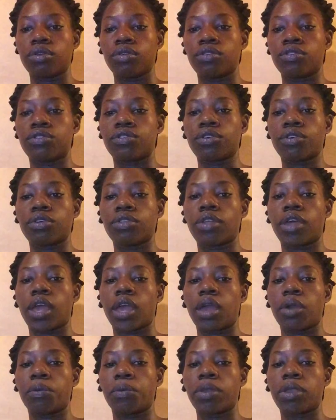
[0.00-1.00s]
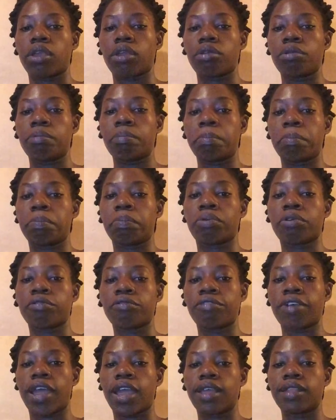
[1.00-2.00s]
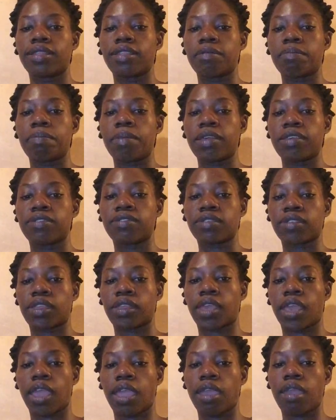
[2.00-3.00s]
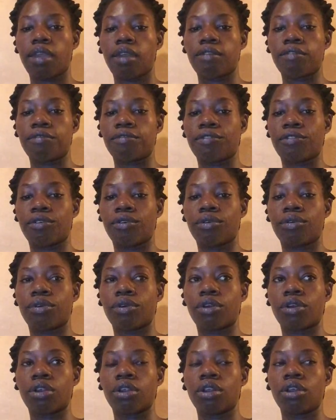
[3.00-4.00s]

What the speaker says: so that we can provide the best care for